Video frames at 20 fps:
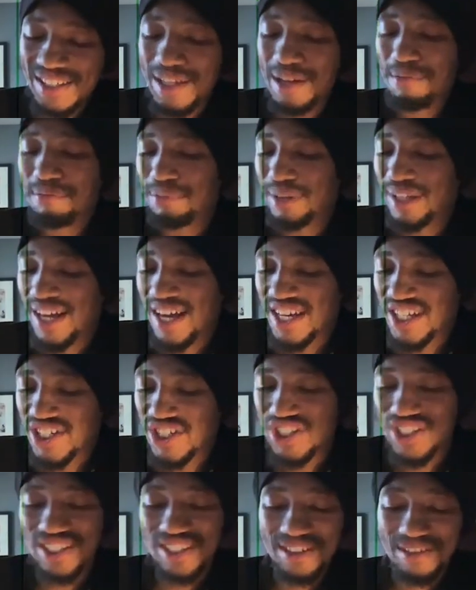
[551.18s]
some
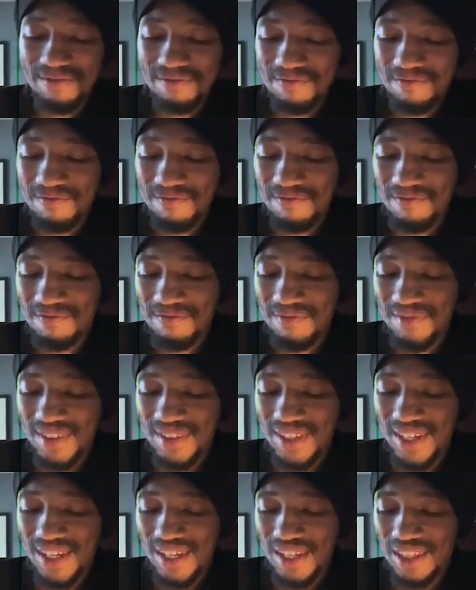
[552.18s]
blushed,
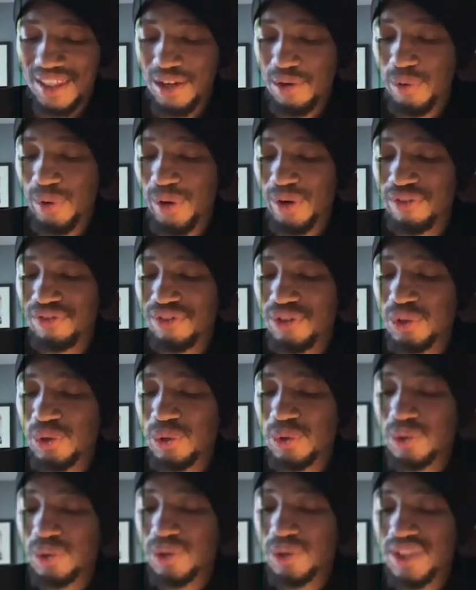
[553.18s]
there were a
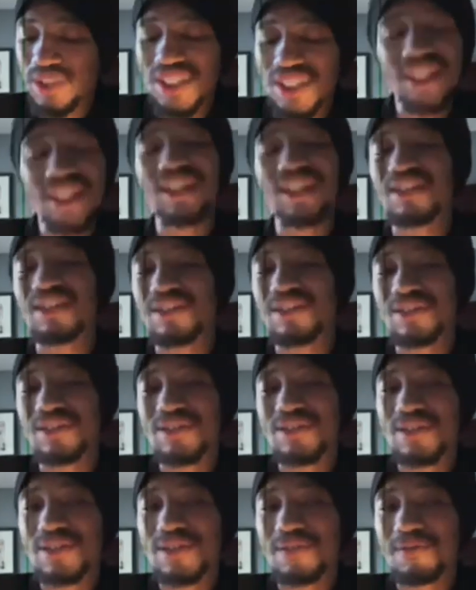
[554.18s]
few
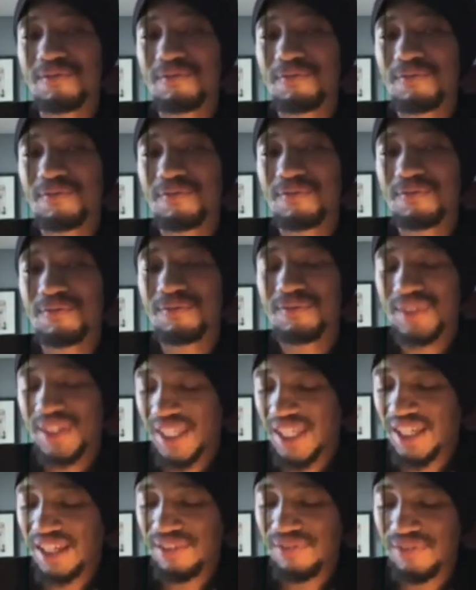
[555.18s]
tears,
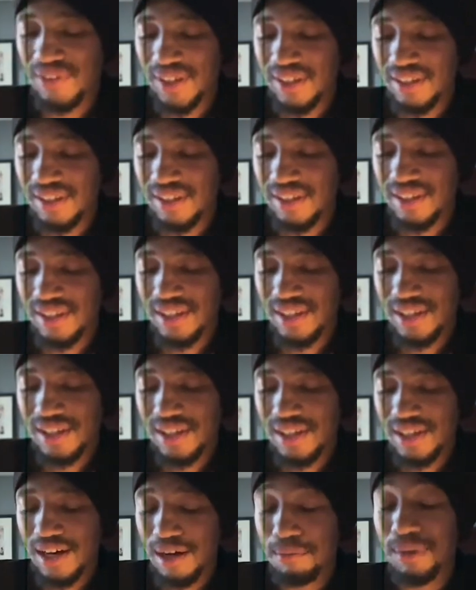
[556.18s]
even
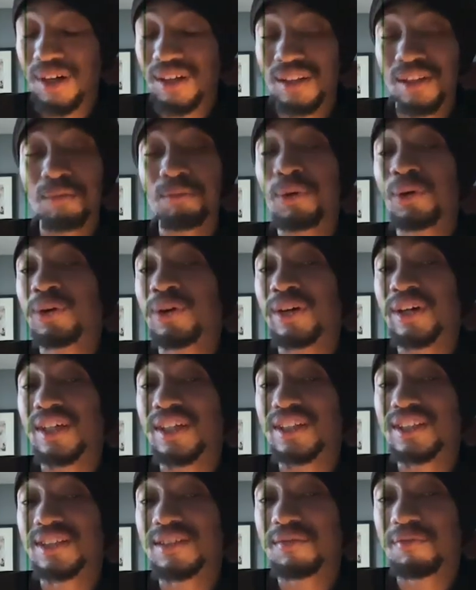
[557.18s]
among the
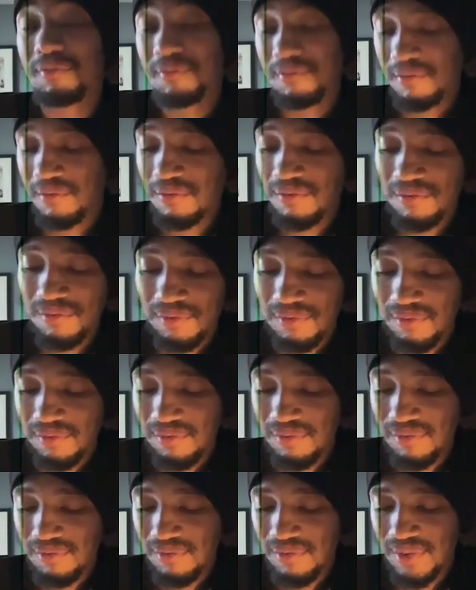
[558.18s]
boys.
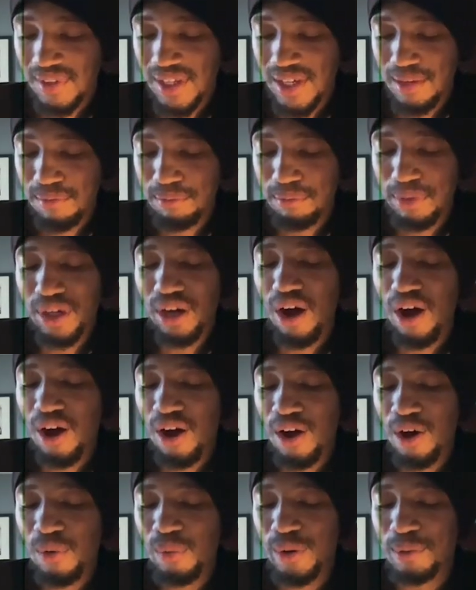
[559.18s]
But
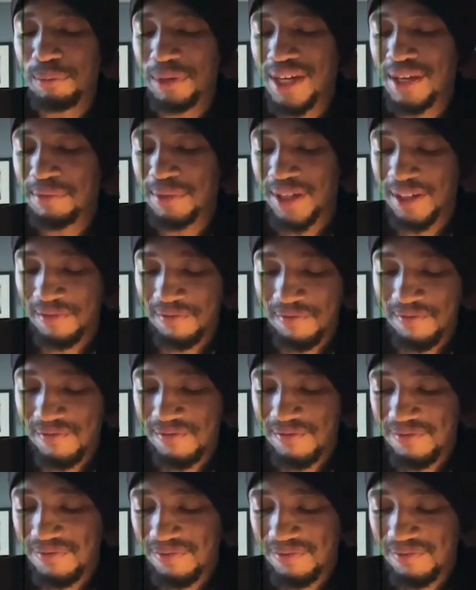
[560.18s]
all were beaming.
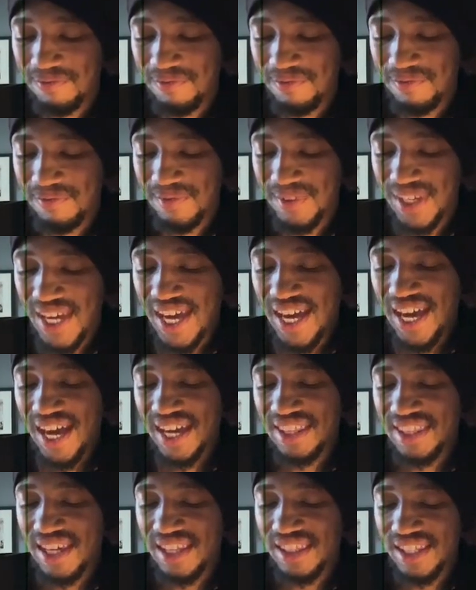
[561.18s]

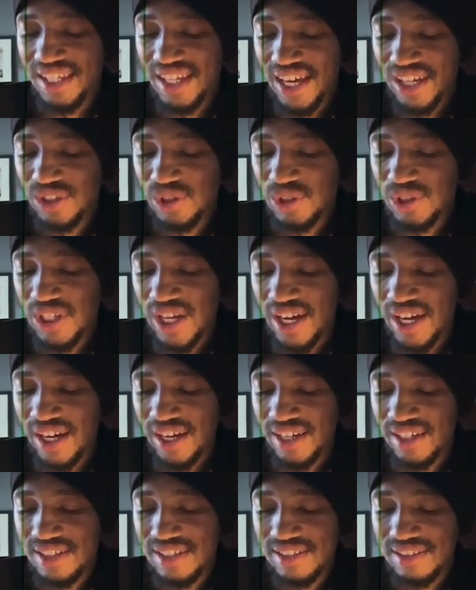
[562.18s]
And then the
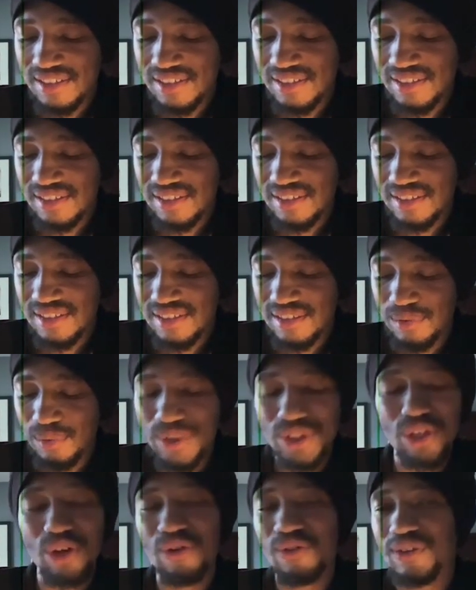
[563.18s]
exercise
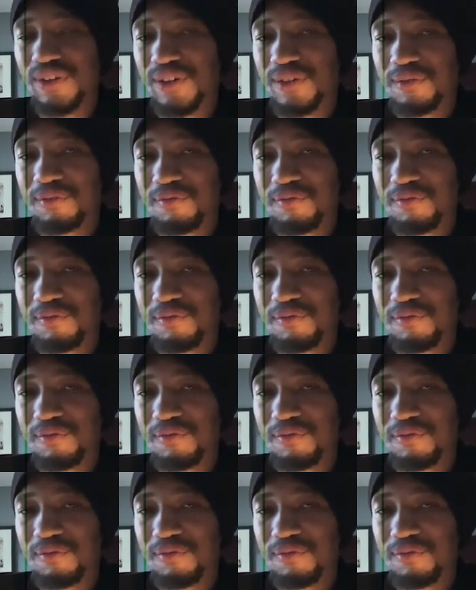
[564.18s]
was over.